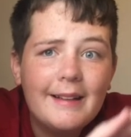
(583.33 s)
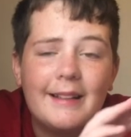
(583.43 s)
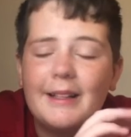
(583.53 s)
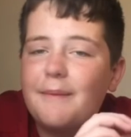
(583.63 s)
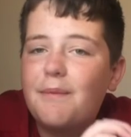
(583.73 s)

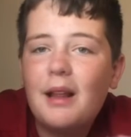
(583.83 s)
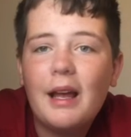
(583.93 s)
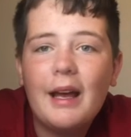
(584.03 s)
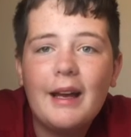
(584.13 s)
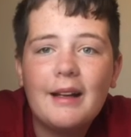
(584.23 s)
Just
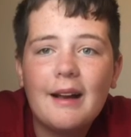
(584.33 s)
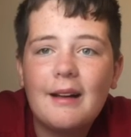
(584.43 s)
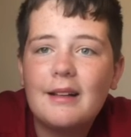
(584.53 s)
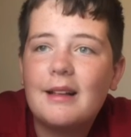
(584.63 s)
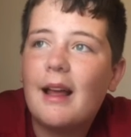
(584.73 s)
plan on
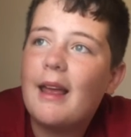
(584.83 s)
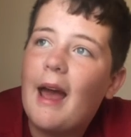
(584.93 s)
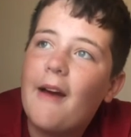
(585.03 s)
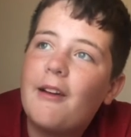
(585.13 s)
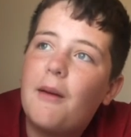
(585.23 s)
just like
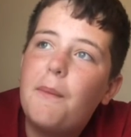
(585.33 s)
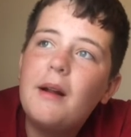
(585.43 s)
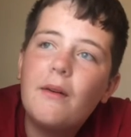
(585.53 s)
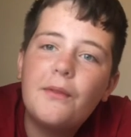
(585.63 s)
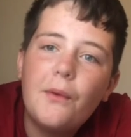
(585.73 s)
having a bit
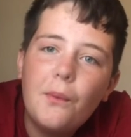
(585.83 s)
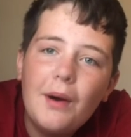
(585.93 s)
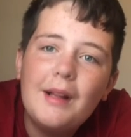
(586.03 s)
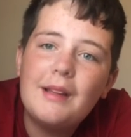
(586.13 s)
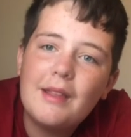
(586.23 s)
of a
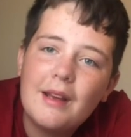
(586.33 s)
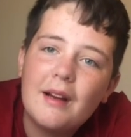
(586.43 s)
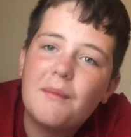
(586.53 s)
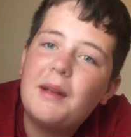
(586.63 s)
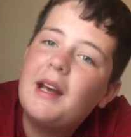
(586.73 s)
wind
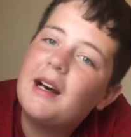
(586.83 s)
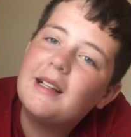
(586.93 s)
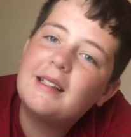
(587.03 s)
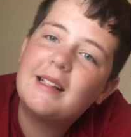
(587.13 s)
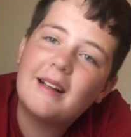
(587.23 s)
there
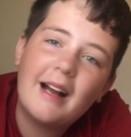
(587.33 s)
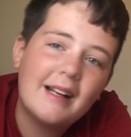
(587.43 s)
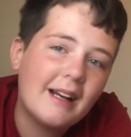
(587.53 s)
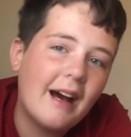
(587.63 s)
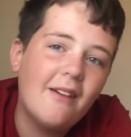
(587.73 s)
because you're kind
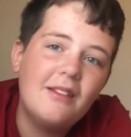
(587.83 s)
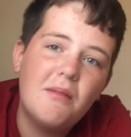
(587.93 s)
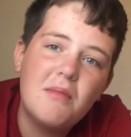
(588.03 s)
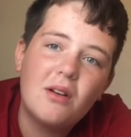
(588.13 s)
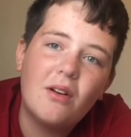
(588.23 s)
of out in the
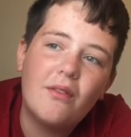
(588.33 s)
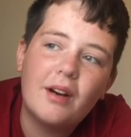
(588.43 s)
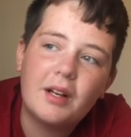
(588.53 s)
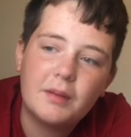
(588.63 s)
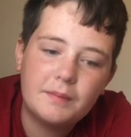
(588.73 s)
middle of
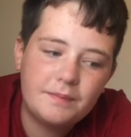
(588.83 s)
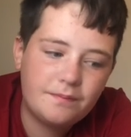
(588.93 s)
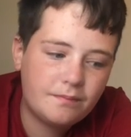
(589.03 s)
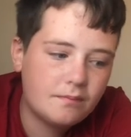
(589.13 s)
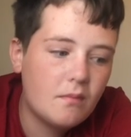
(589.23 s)
like,
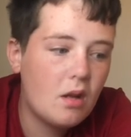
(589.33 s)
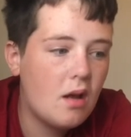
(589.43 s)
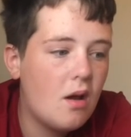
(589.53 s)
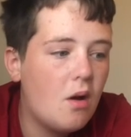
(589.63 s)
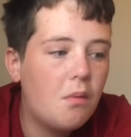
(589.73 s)

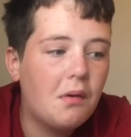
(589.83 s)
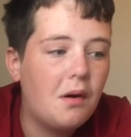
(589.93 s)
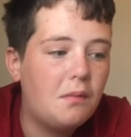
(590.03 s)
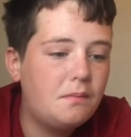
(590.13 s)
well,